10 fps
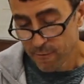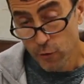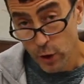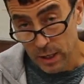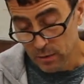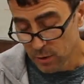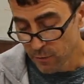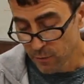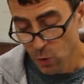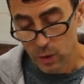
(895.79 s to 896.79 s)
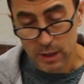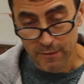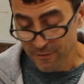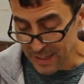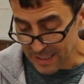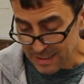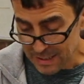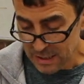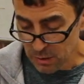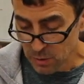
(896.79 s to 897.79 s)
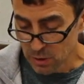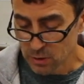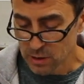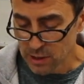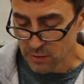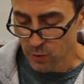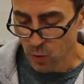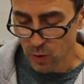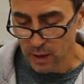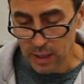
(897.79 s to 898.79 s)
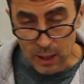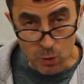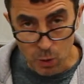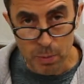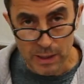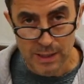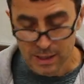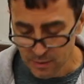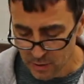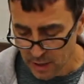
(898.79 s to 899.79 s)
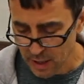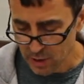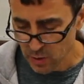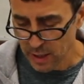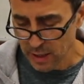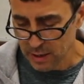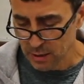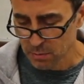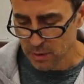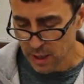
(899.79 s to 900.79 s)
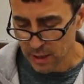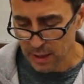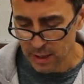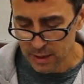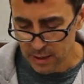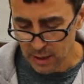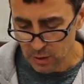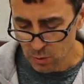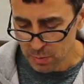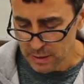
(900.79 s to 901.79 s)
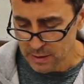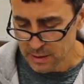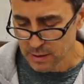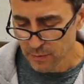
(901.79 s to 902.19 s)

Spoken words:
footing with 4 little feet, you would use these 4 equal pieces of clay. Try to get them cut into equal pieces.